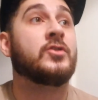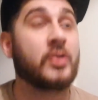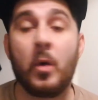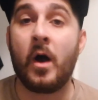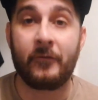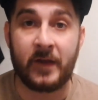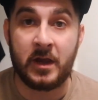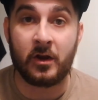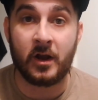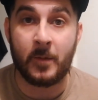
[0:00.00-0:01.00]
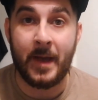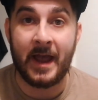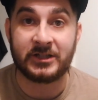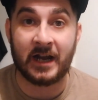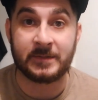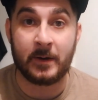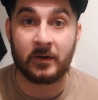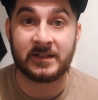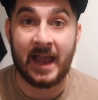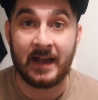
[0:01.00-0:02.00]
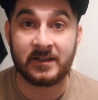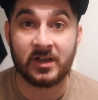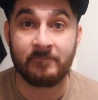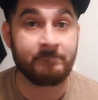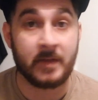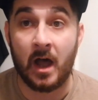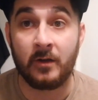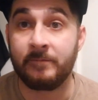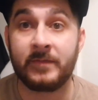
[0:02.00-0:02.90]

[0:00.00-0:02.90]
Do I think you can compare James Milner to Henderson? No.